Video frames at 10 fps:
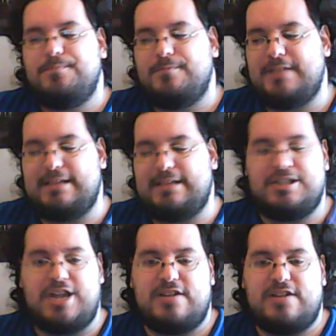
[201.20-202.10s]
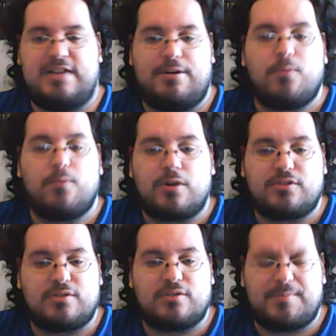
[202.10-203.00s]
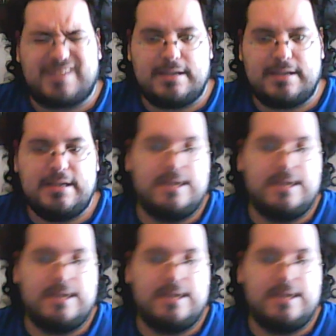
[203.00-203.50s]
that they changed how it works or something.